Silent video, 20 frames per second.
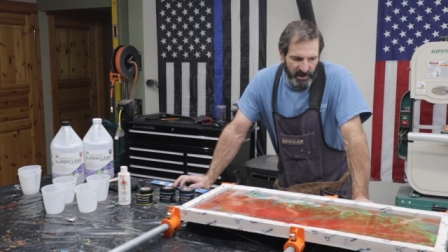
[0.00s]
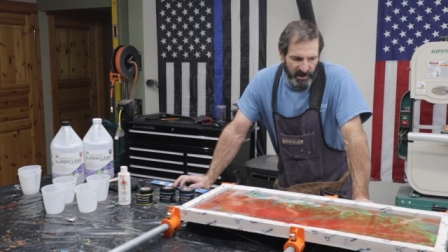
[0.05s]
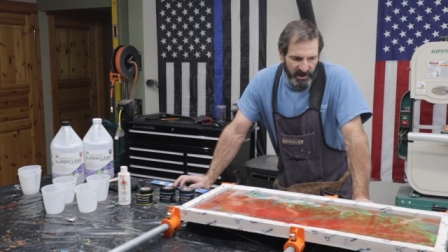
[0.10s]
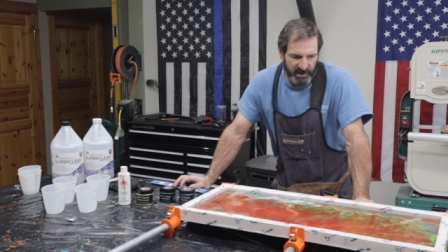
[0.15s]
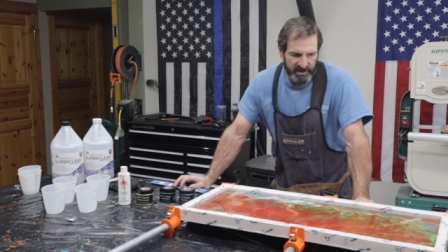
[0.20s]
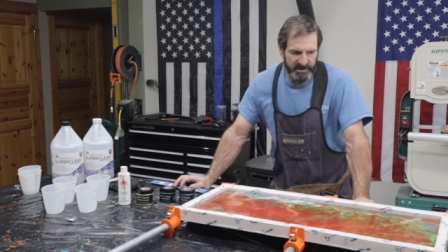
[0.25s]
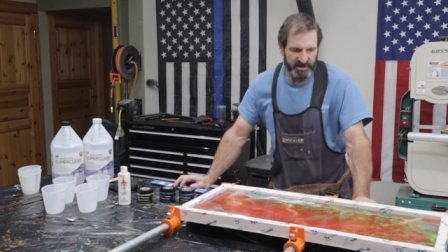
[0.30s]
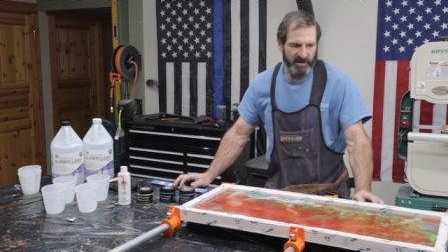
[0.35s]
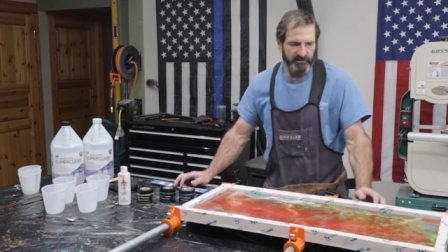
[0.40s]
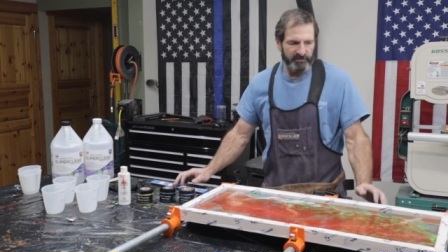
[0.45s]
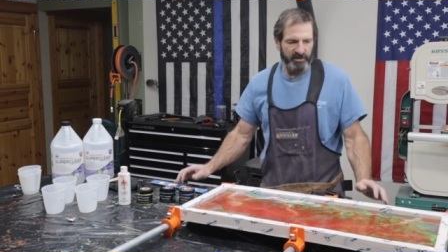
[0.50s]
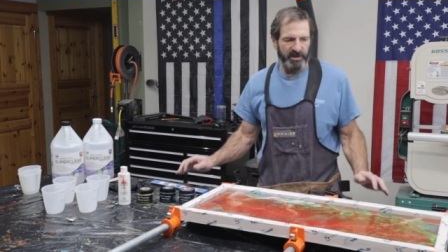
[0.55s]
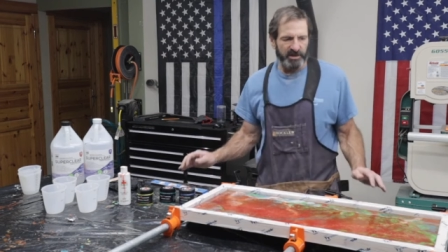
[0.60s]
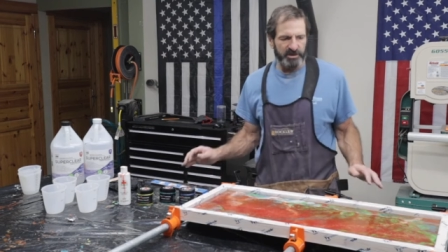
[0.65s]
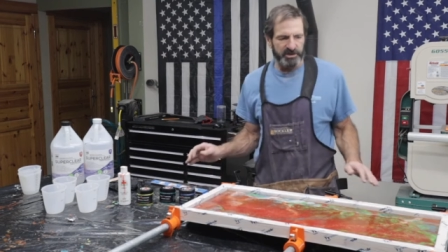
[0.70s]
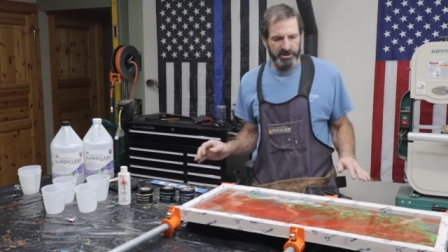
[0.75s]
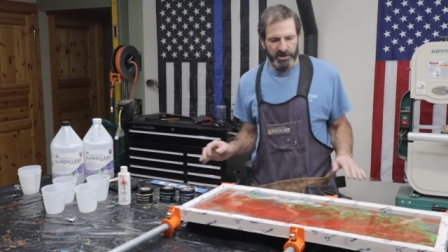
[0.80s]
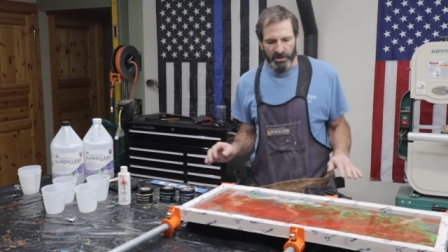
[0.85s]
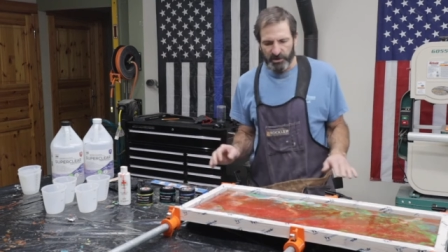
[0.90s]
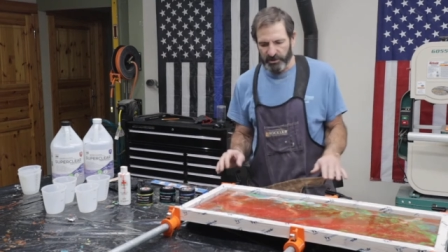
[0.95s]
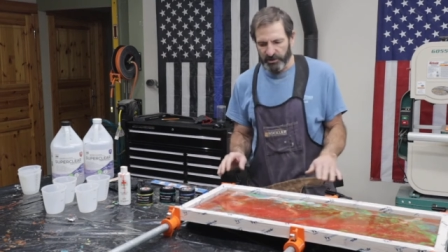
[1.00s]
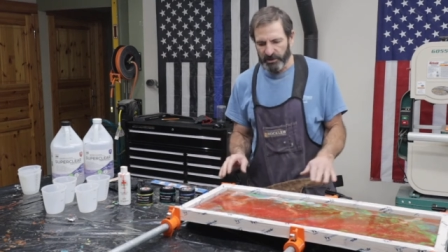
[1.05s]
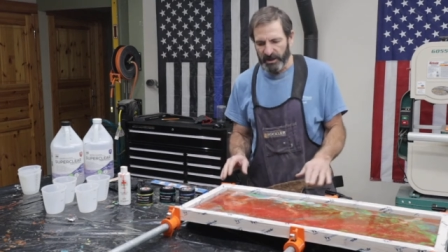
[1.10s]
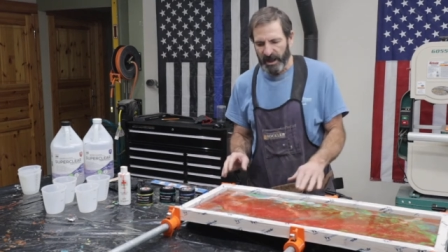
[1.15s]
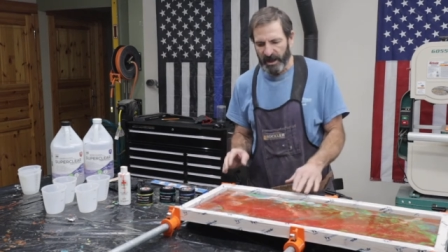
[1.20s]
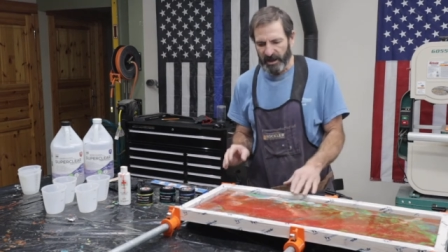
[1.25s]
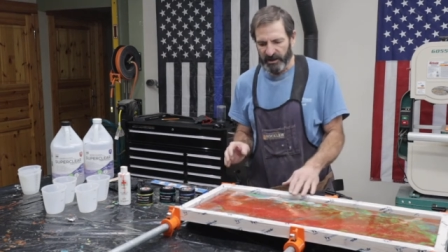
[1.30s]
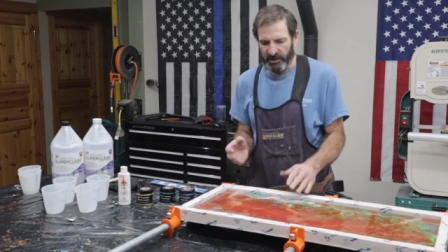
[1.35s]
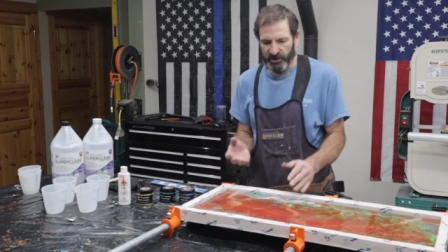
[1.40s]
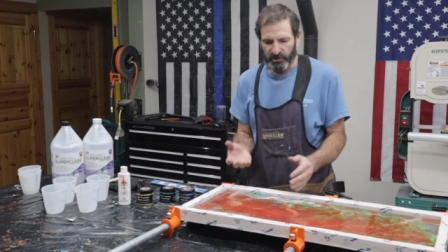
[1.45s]
is I'm going to show you
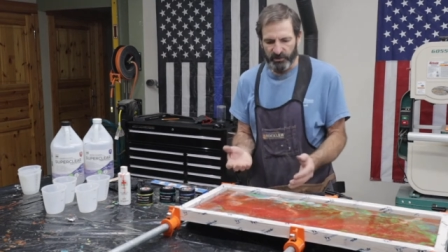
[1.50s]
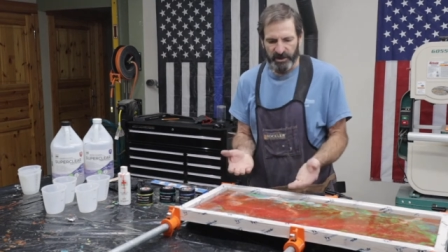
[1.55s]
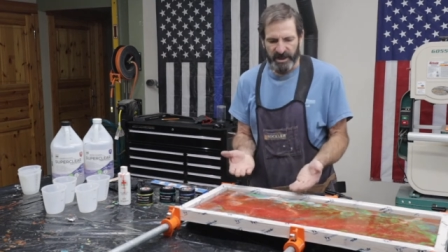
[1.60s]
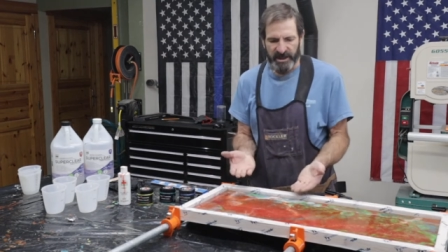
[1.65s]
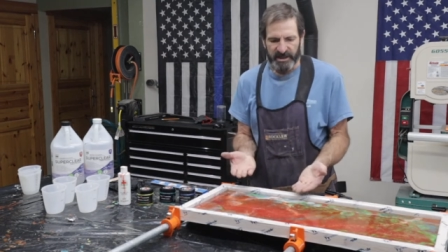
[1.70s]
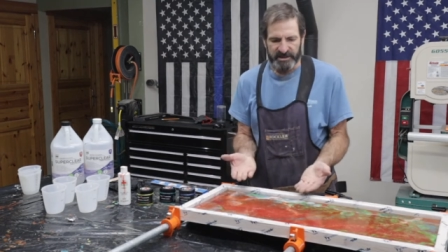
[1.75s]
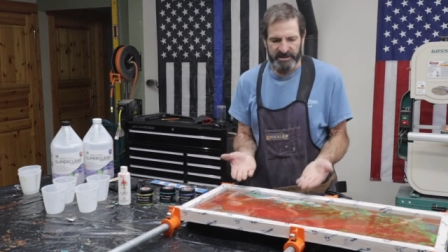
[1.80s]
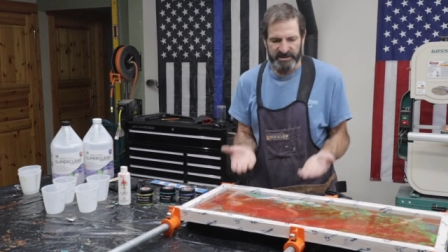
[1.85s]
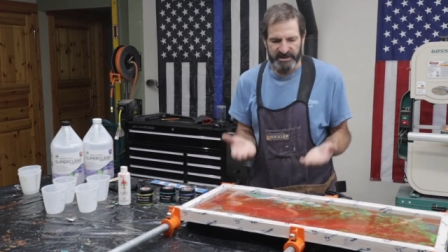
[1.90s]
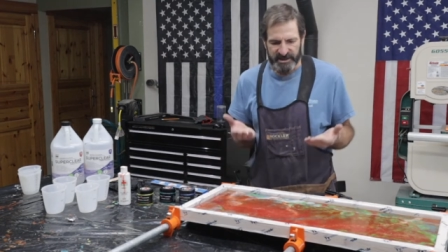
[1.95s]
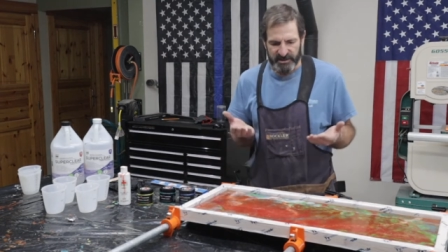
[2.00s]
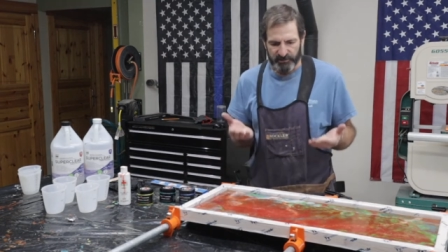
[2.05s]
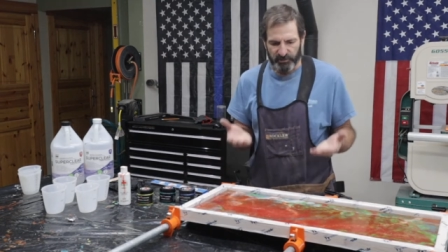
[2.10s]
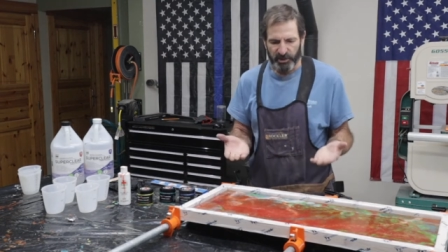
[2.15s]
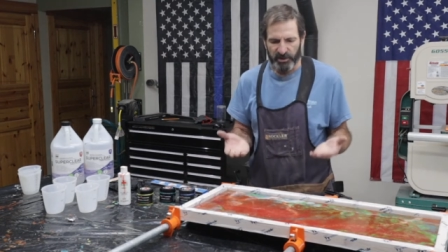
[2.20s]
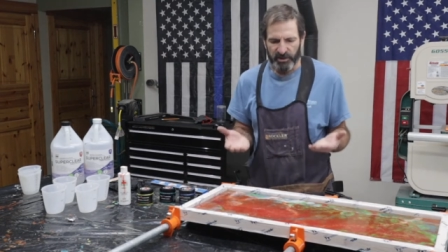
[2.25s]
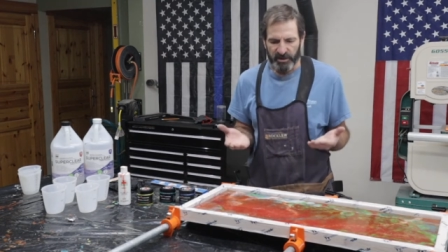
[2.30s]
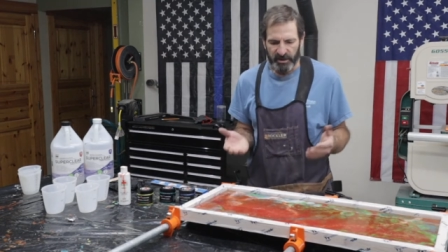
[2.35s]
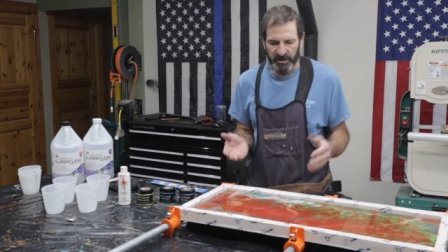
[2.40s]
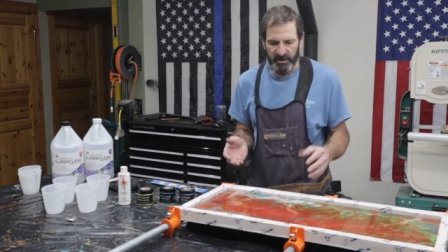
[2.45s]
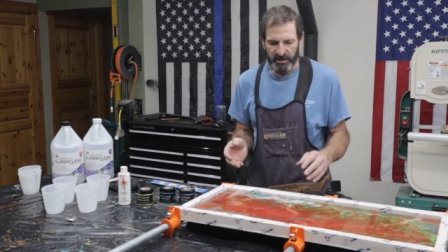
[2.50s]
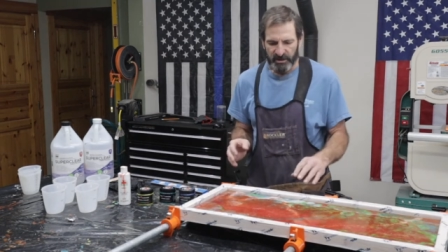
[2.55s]
how to create deeper